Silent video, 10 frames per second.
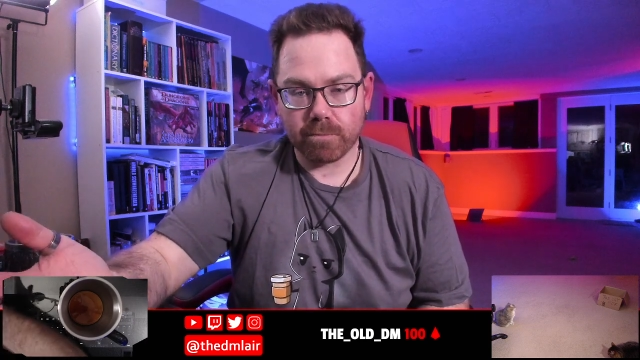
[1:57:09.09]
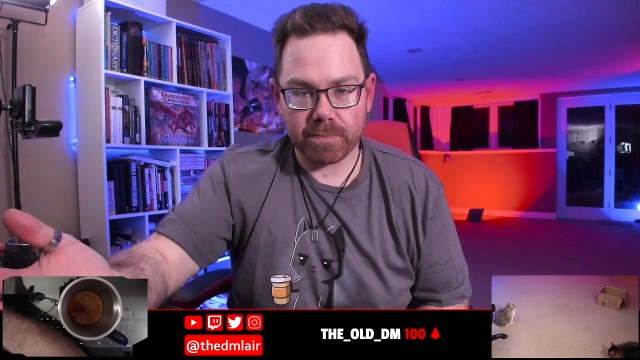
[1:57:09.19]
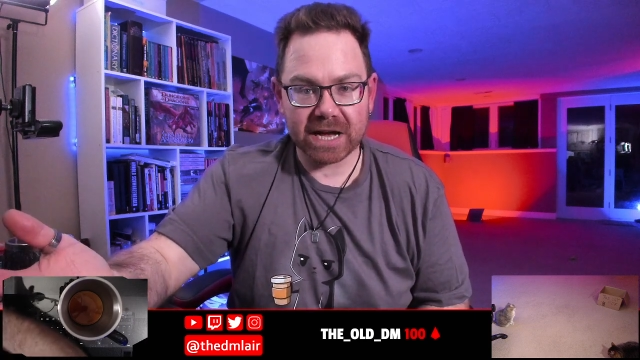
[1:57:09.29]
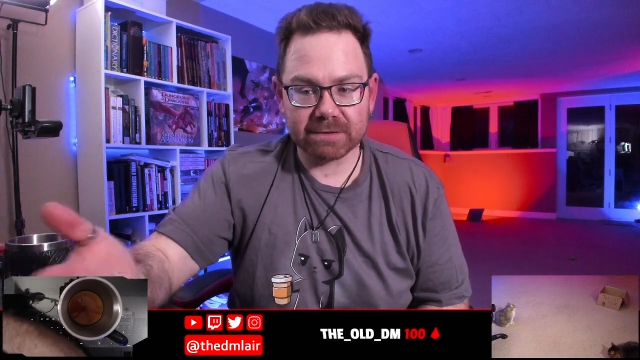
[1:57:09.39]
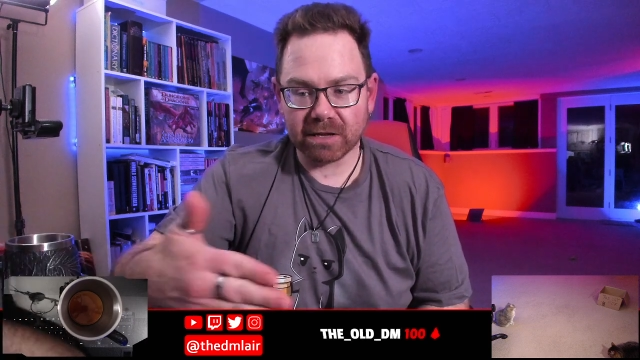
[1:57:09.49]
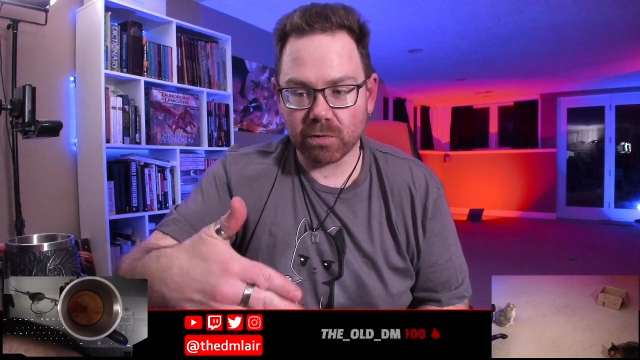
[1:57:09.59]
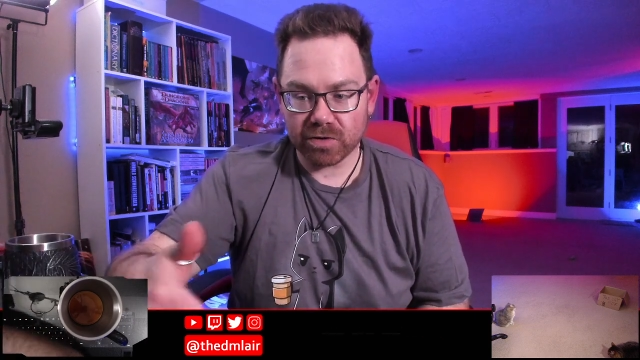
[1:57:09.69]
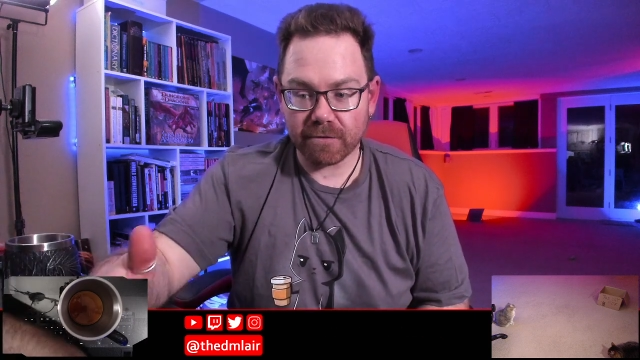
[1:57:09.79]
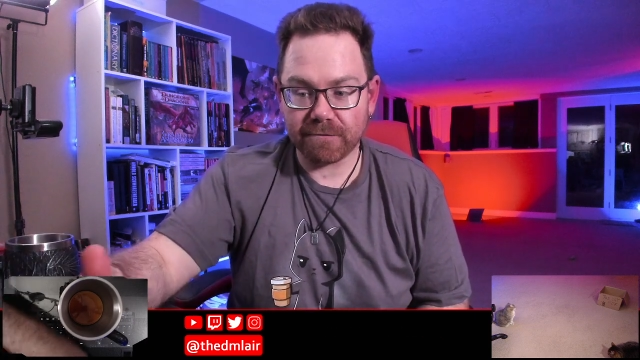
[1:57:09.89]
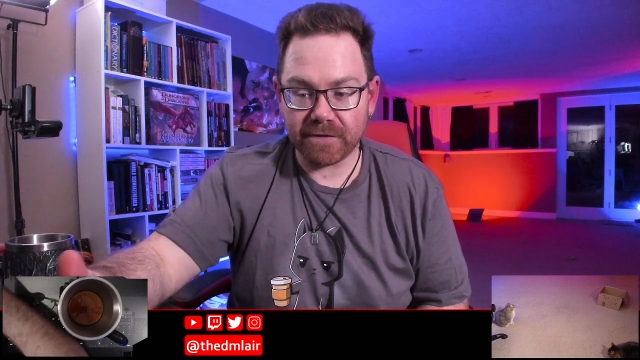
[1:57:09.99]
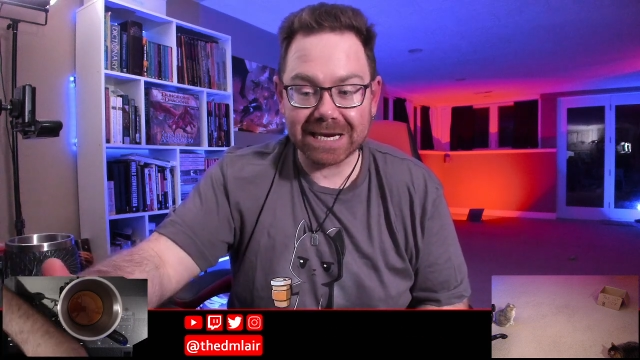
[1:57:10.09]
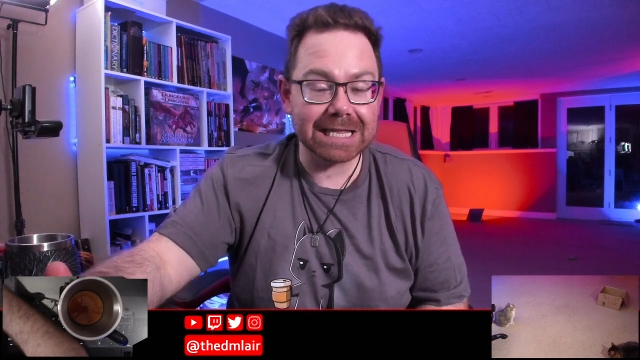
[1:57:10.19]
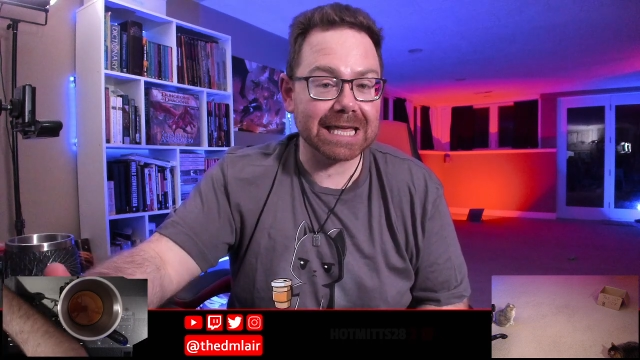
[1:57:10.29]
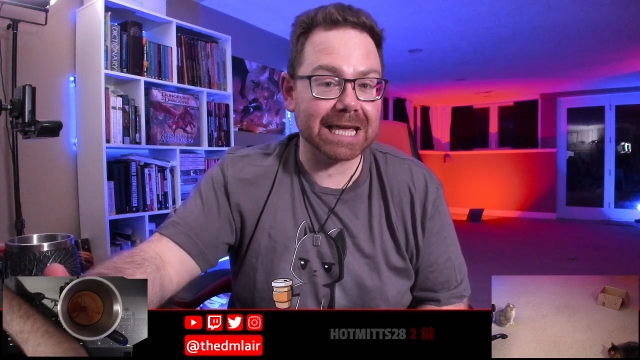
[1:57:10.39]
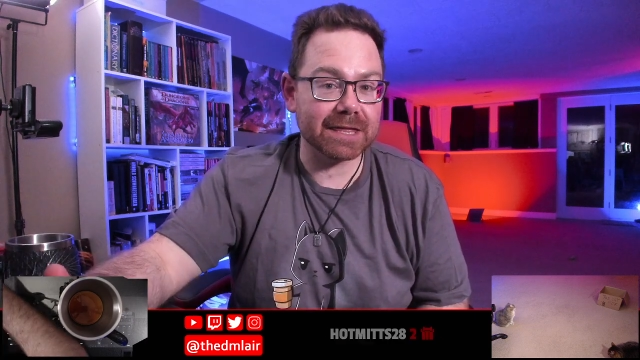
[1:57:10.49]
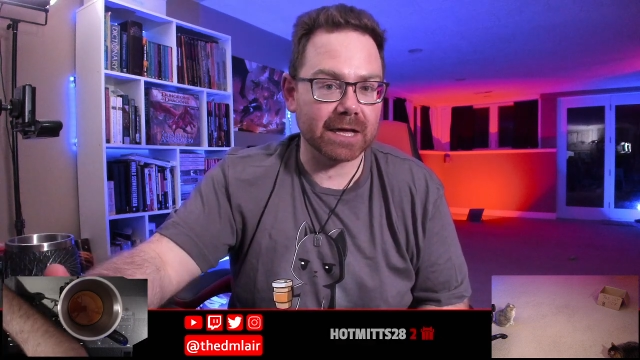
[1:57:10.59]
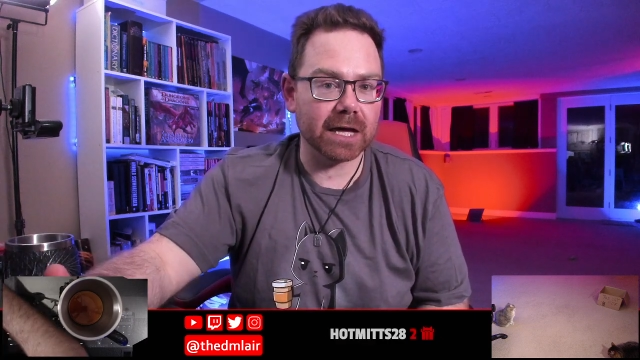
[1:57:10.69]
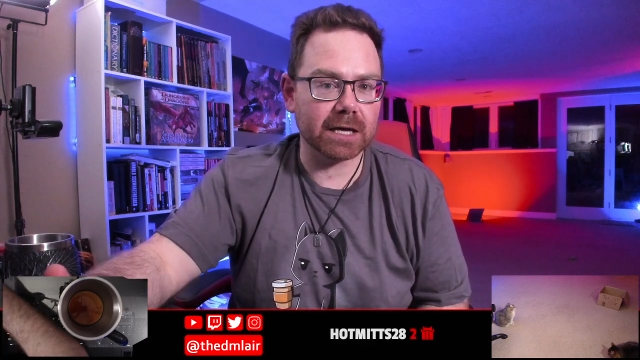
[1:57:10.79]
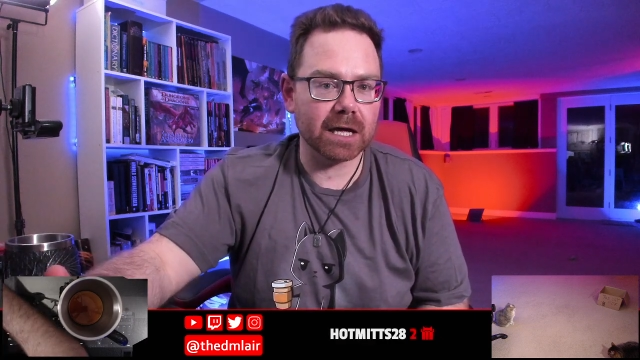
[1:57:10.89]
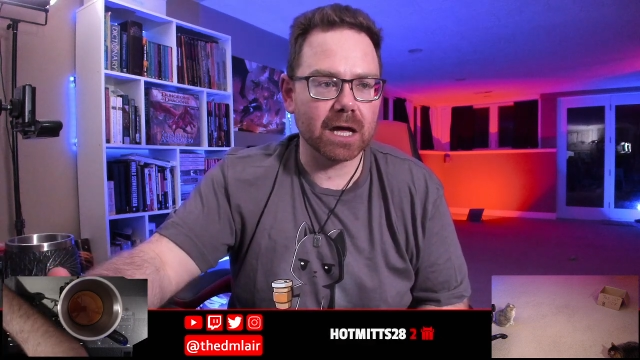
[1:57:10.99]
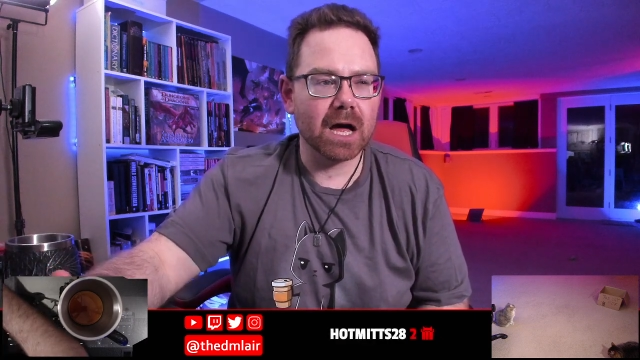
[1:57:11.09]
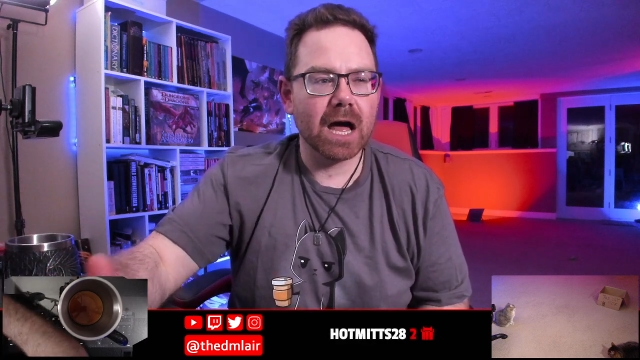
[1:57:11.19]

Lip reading: possibly when they're fighting the Githyanki,